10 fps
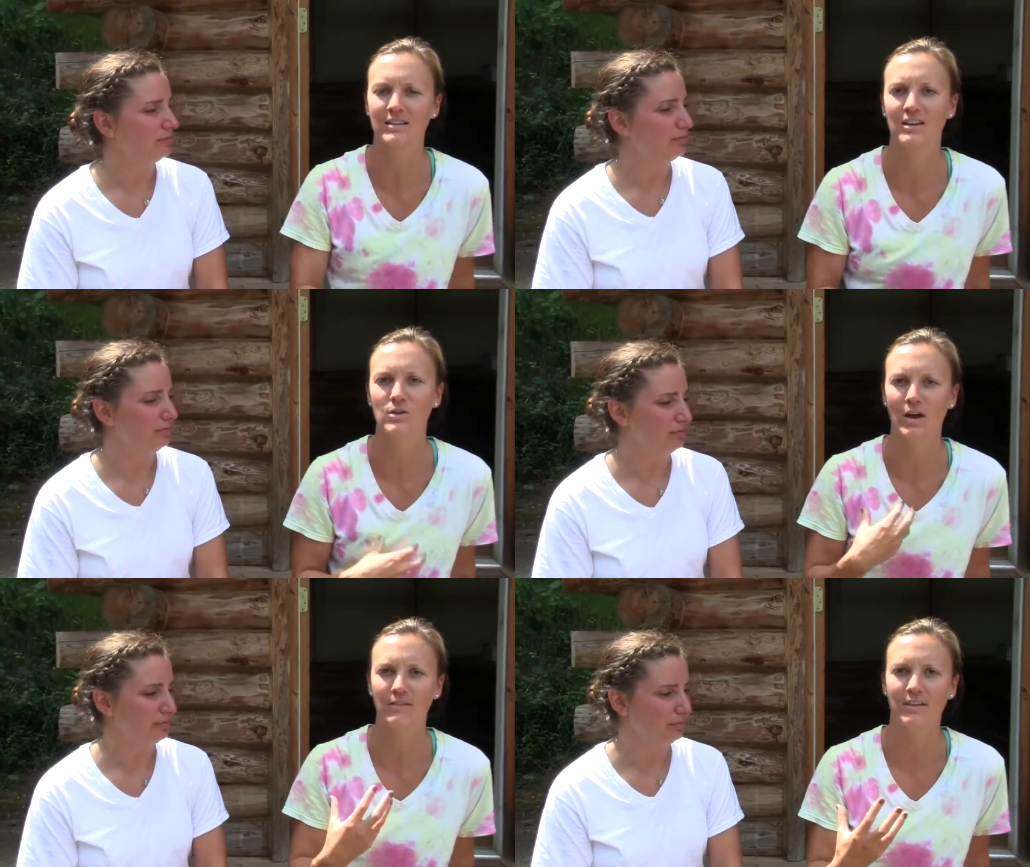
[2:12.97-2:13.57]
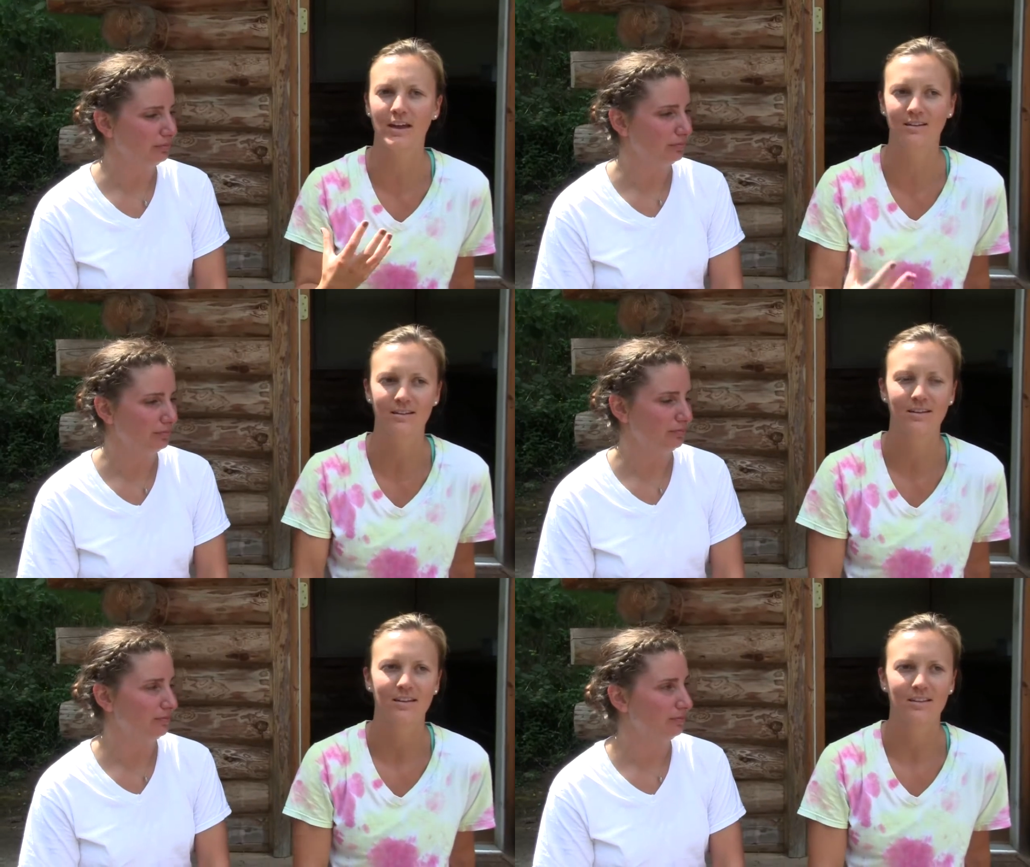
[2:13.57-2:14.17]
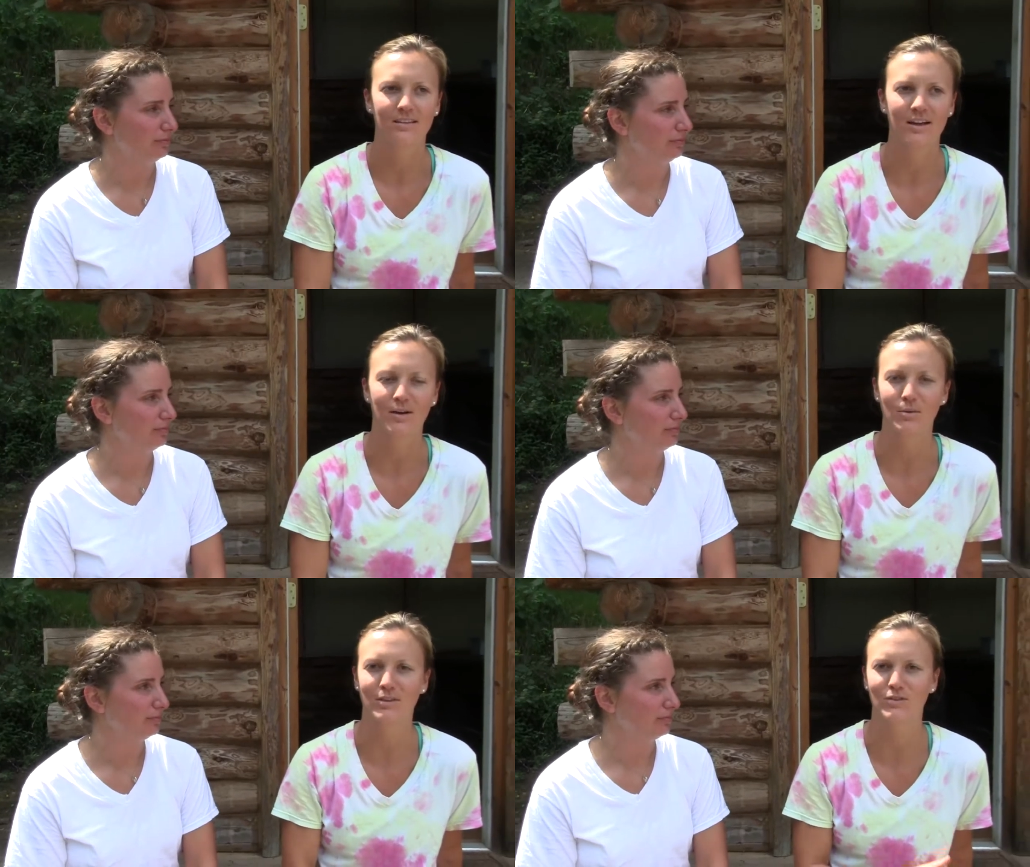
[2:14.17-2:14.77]
Speaker 1: and then you have that,
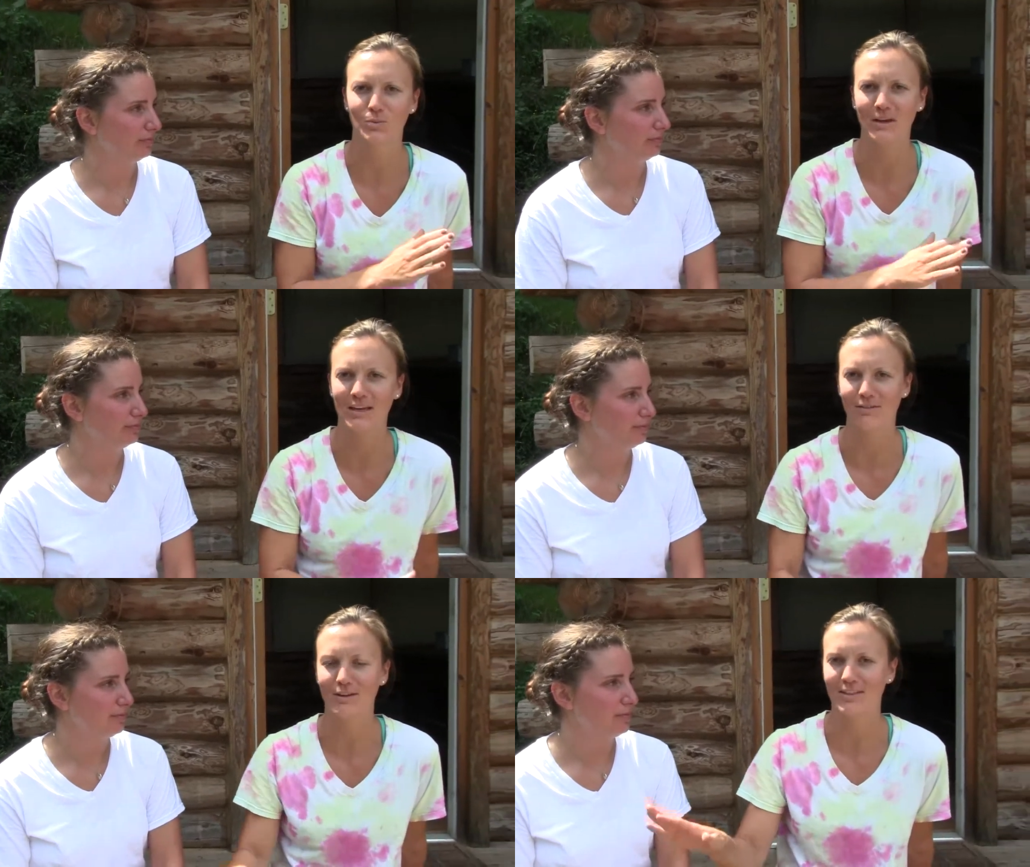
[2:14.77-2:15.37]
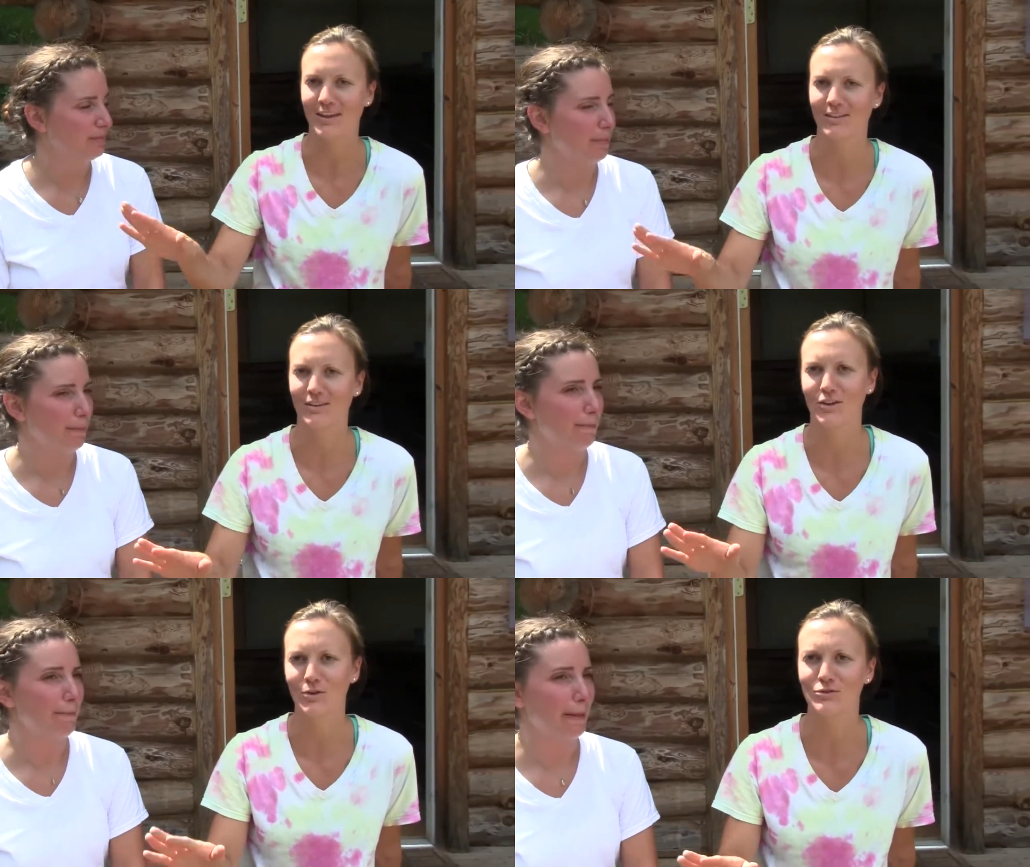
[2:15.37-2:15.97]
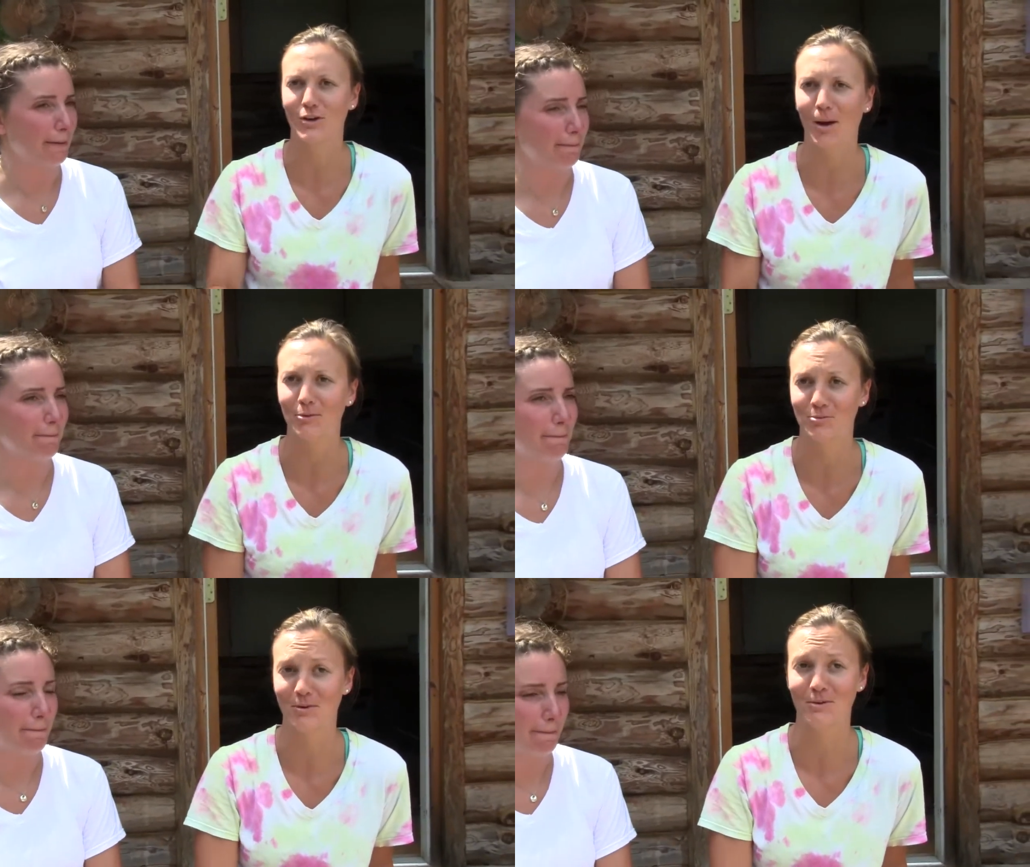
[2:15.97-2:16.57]
uh, with the swing and everything, huge
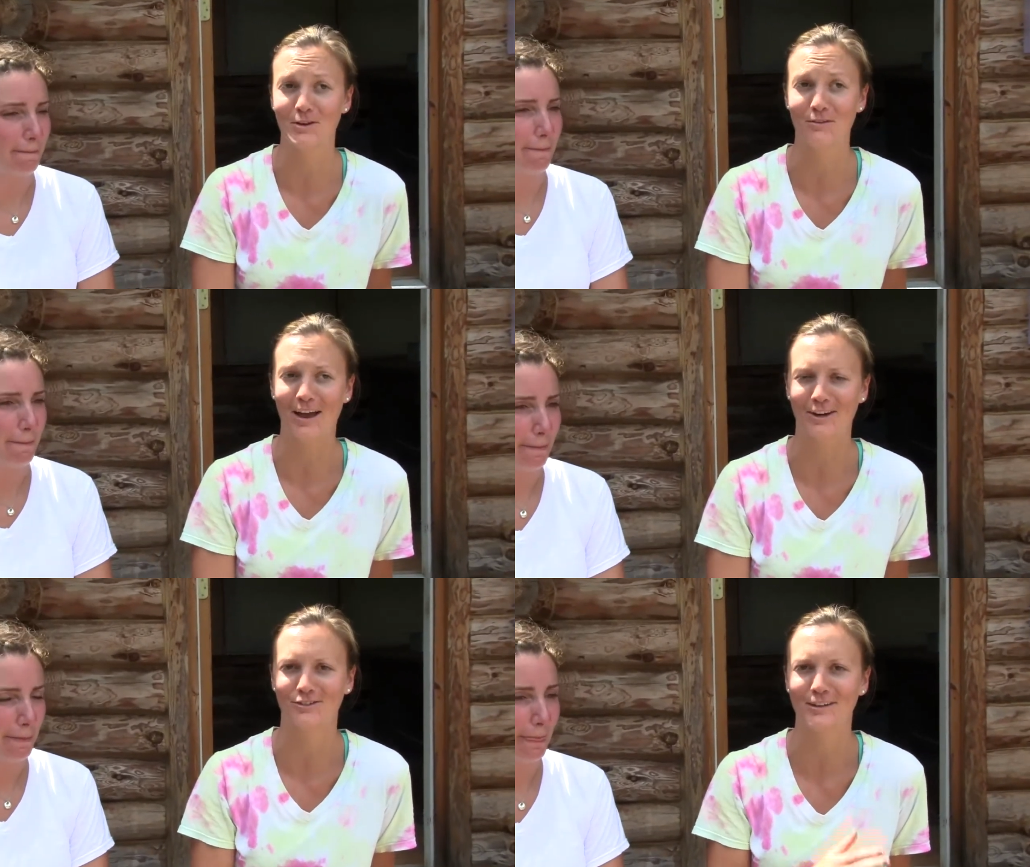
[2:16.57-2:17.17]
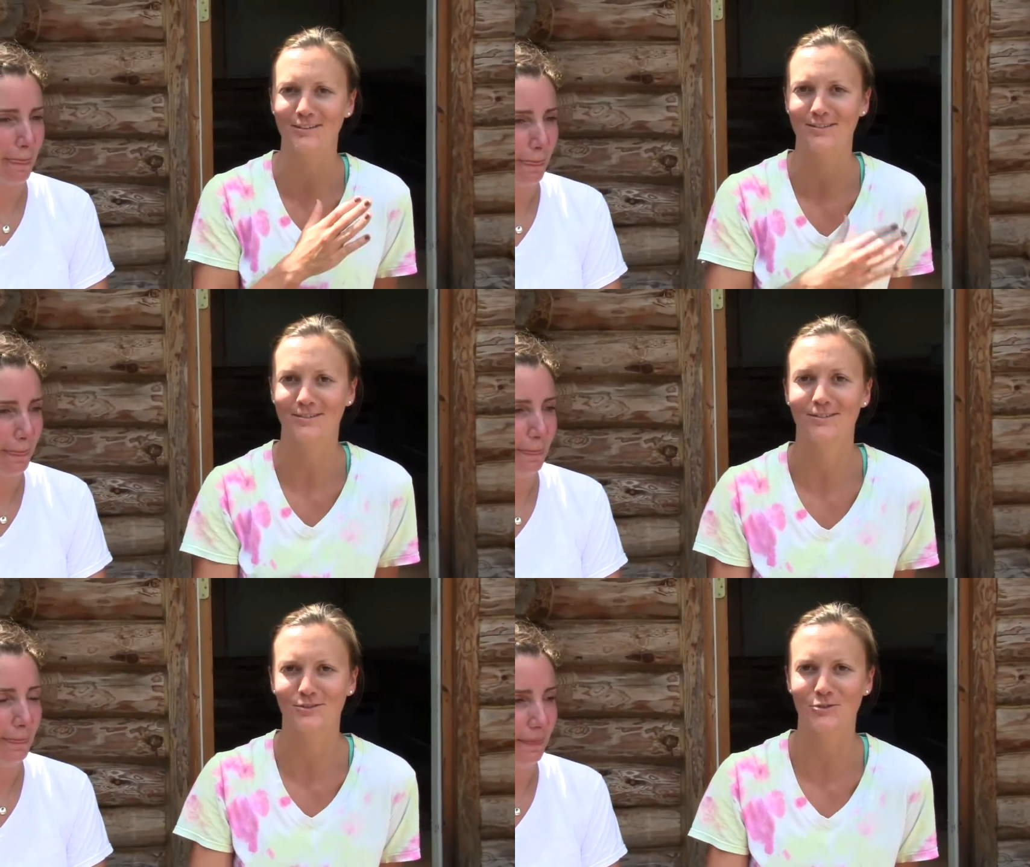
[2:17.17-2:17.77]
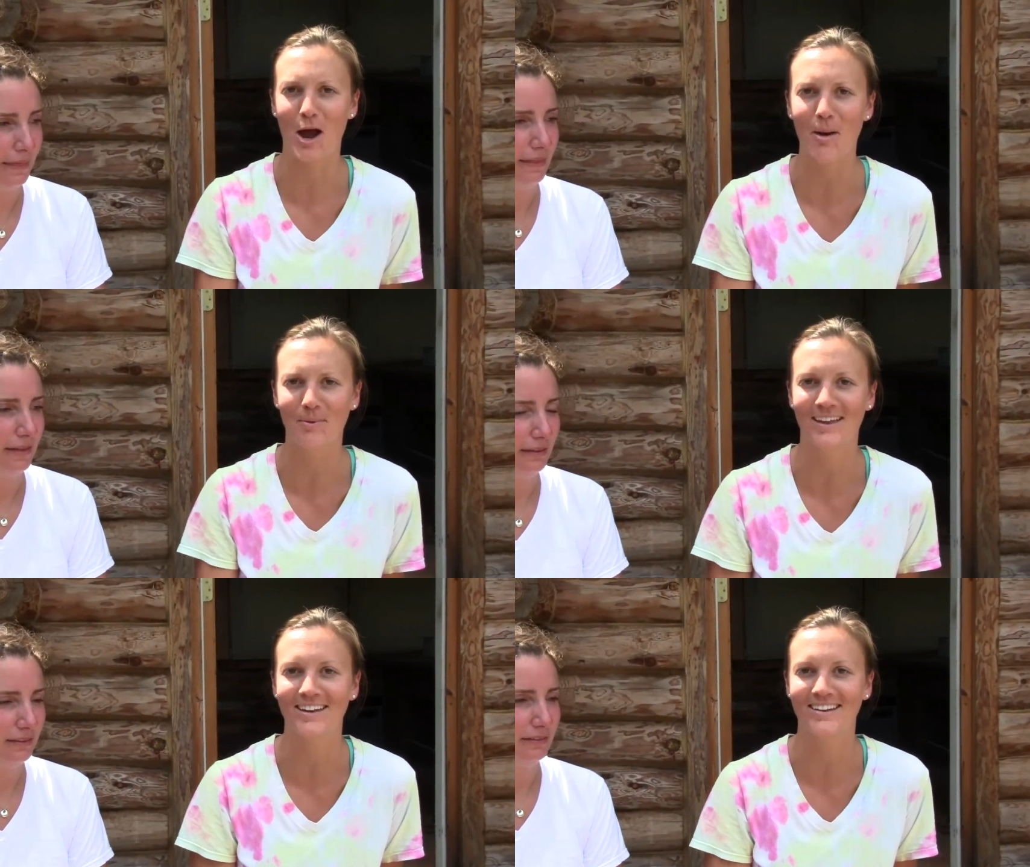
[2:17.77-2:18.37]
accomplishment when you actually
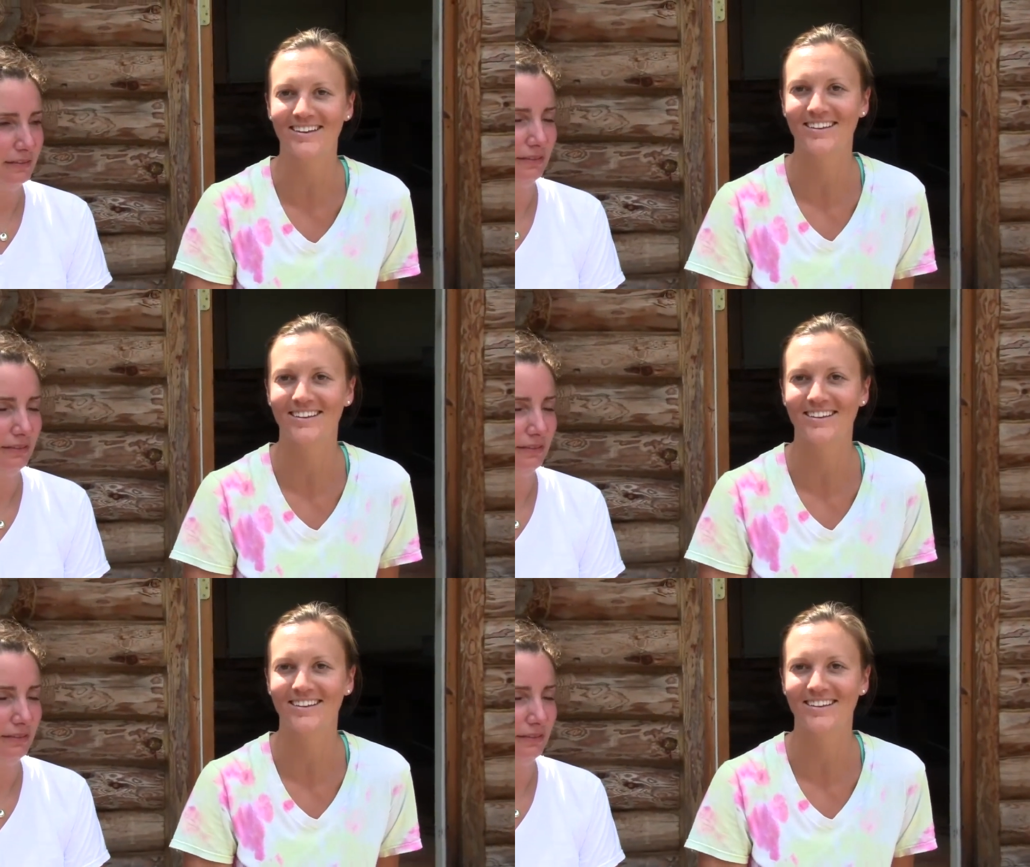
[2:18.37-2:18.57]
drop and...